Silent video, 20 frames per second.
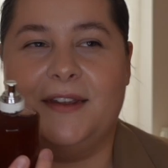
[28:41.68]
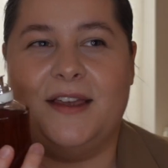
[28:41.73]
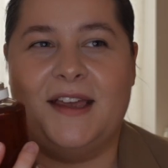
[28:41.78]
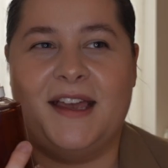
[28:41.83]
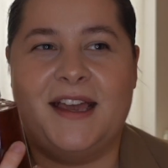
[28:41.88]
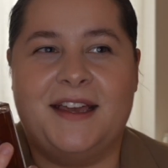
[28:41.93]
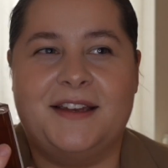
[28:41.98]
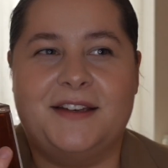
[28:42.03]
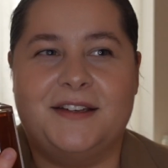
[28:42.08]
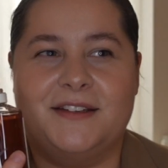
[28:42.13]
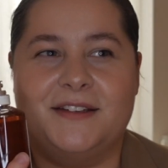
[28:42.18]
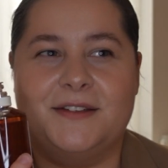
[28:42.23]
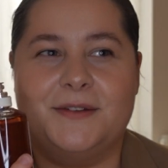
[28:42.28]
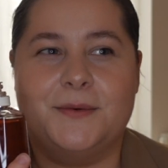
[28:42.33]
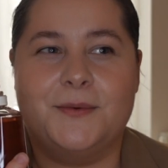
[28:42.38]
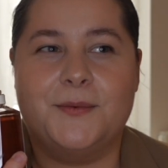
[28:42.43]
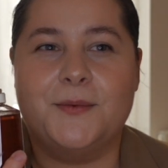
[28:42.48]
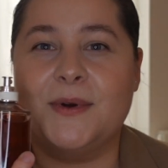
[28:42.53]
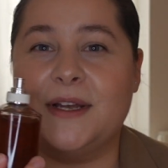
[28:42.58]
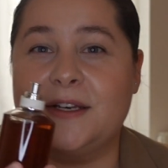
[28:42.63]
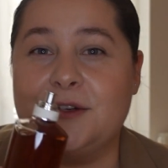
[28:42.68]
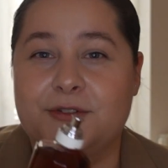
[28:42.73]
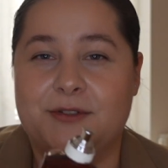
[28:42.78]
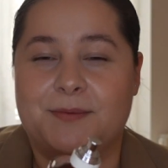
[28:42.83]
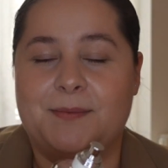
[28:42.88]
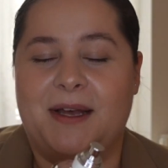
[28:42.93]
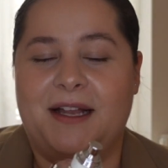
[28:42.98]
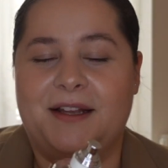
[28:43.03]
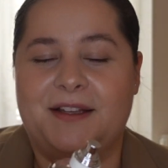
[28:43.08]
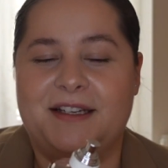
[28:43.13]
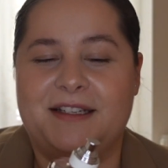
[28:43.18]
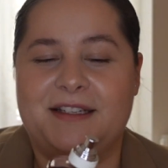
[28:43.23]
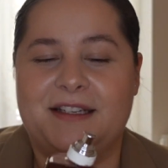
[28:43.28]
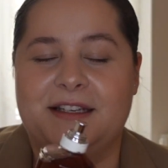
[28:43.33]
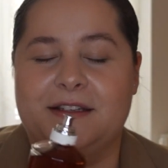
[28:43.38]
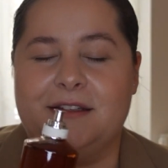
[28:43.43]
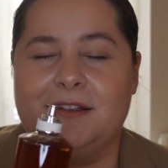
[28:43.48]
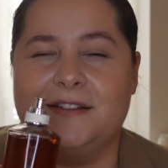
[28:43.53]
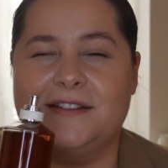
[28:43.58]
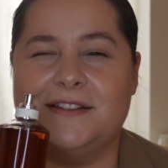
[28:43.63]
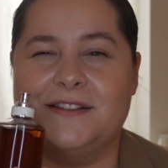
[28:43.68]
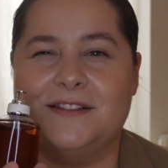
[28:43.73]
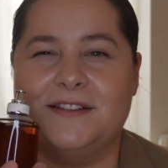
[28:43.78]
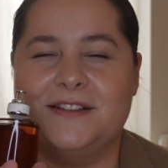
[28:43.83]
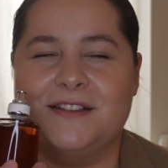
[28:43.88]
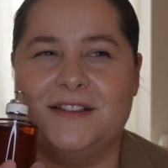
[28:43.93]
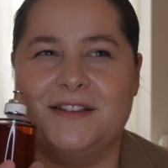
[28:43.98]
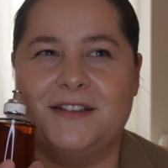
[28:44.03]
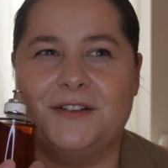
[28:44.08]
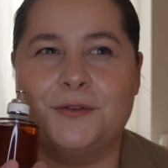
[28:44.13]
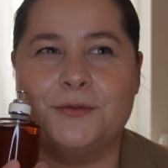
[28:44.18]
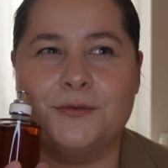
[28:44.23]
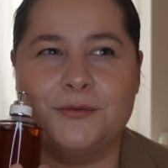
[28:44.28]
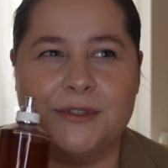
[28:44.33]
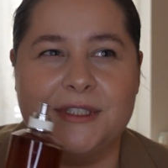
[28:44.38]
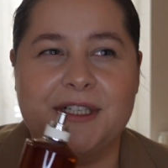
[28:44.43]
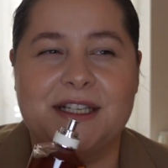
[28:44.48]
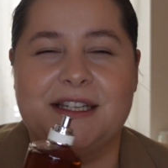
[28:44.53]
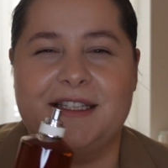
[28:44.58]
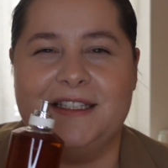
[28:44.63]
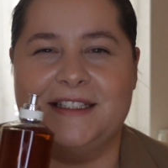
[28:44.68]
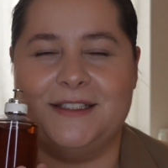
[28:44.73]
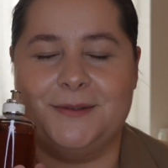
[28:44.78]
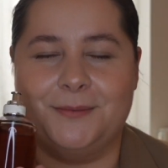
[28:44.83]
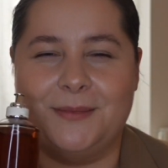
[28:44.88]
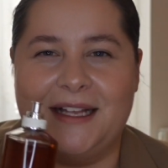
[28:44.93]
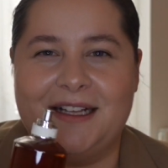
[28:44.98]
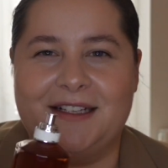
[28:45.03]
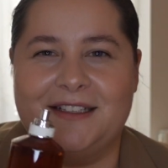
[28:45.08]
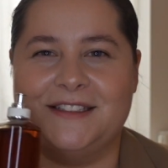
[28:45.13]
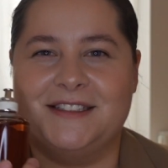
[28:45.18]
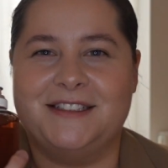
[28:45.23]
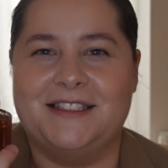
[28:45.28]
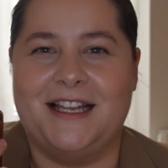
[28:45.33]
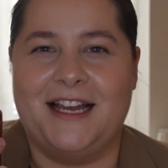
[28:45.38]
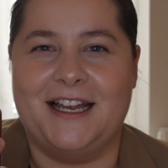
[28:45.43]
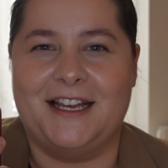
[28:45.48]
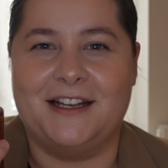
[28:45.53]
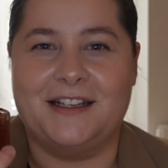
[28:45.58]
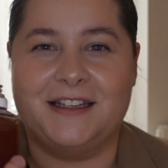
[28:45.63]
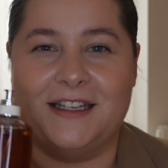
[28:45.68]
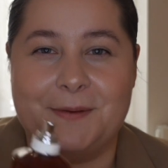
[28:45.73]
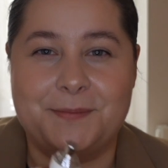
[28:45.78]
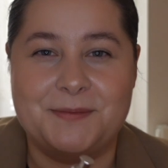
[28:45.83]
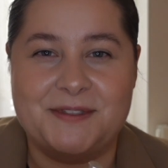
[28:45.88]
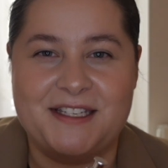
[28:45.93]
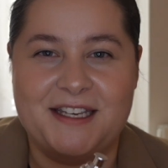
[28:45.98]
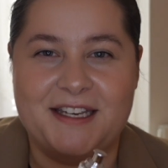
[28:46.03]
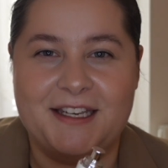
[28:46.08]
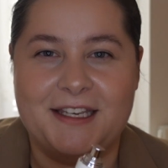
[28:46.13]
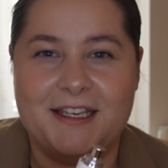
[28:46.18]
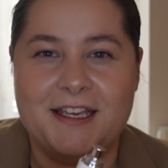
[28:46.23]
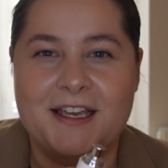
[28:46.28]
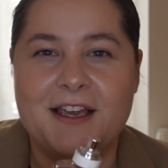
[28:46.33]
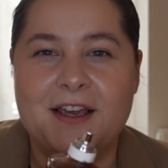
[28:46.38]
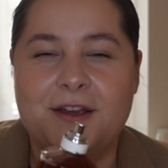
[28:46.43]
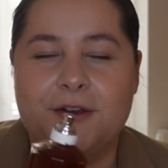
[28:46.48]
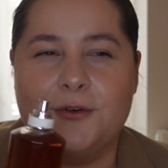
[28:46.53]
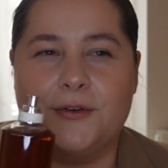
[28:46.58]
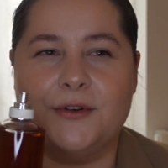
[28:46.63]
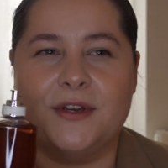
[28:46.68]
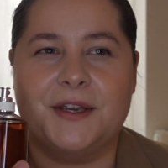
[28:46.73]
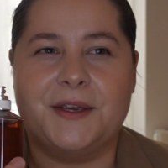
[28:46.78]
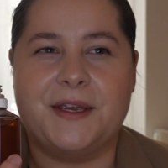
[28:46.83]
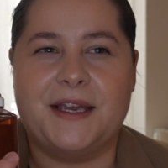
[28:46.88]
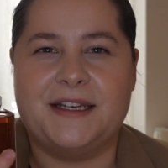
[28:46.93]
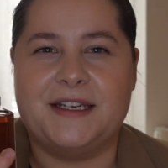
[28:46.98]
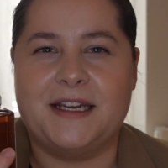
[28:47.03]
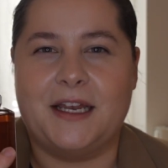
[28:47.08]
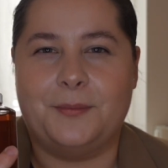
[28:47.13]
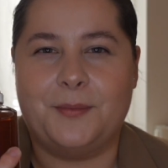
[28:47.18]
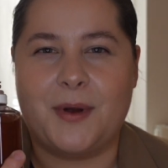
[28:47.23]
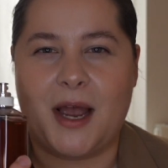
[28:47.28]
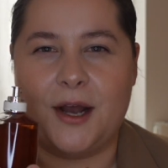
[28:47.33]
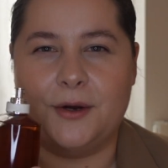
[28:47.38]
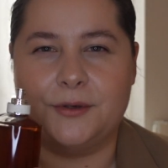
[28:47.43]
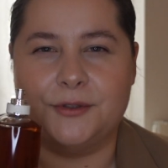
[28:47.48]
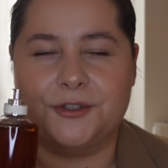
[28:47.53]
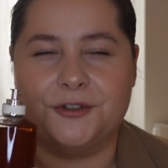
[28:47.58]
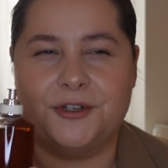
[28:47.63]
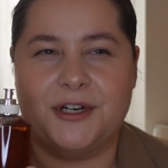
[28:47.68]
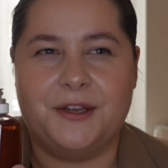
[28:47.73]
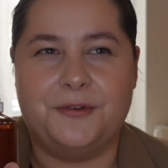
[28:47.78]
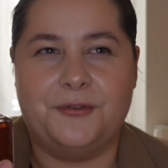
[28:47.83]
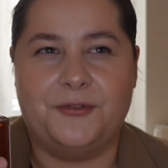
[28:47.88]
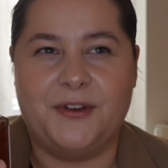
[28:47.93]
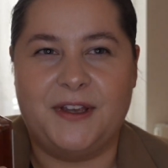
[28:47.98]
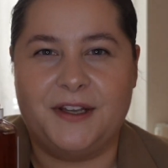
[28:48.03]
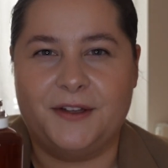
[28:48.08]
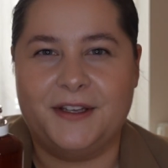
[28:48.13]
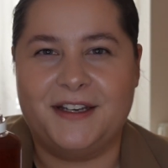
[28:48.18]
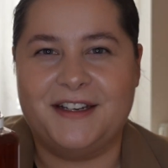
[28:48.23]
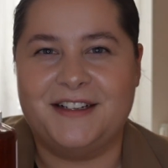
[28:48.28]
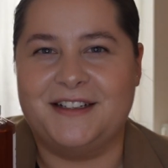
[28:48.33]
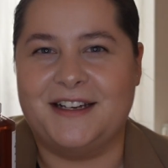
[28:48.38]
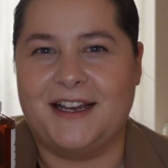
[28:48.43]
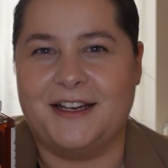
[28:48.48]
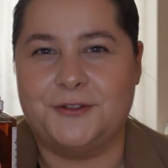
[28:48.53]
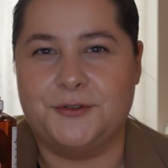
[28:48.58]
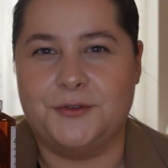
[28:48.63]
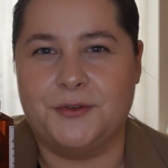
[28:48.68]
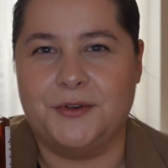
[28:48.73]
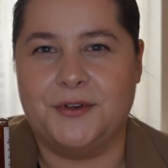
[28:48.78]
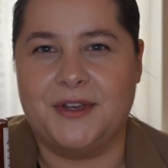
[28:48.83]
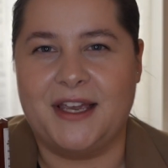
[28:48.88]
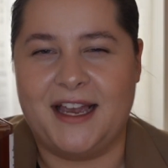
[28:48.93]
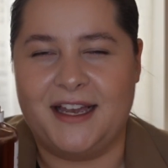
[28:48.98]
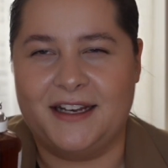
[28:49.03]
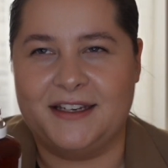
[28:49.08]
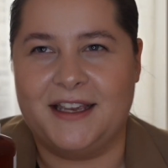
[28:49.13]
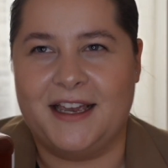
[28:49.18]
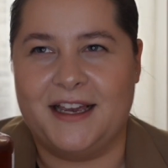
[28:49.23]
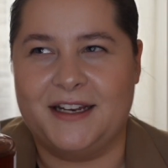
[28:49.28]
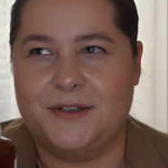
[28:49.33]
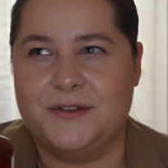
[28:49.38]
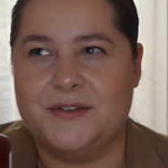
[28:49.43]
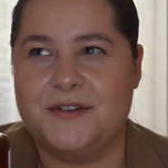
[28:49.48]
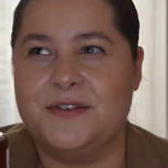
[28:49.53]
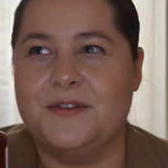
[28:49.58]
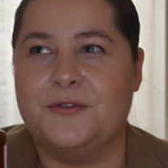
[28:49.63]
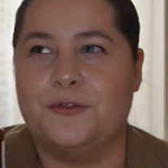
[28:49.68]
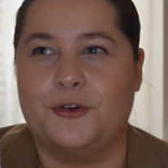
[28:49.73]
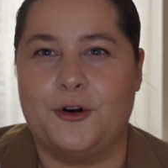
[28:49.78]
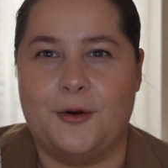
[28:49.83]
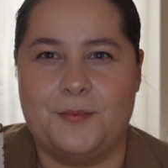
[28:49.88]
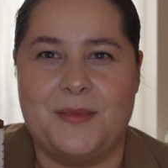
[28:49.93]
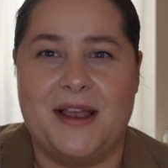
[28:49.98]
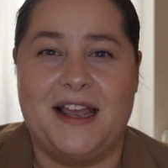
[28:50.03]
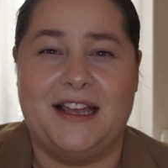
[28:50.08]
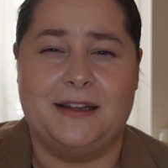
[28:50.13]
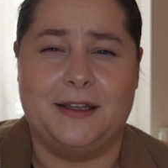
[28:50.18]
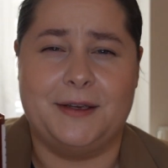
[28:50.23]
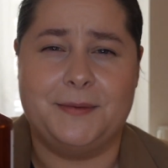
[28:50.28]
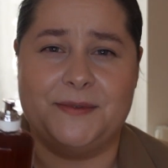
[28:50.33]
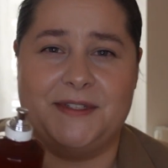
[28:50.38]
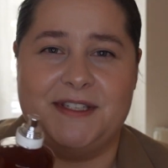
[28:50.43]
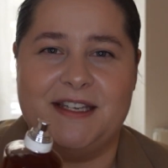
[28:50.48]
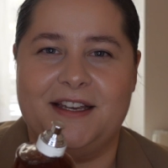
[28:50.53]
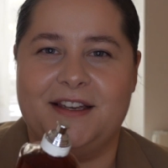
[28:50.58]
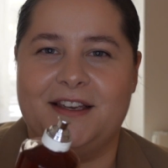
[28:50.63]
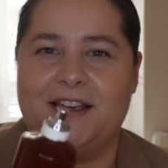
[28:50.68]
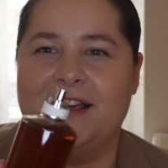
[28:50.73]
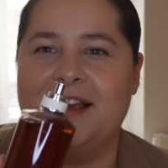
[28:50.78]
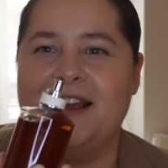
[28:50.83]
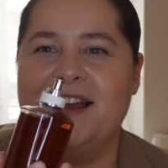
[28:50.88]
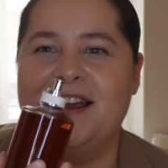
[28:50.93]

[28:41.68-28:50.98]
And when you smell it, it really smells like a lipstick. You can get that powdery feeling that you can get from a lipstick.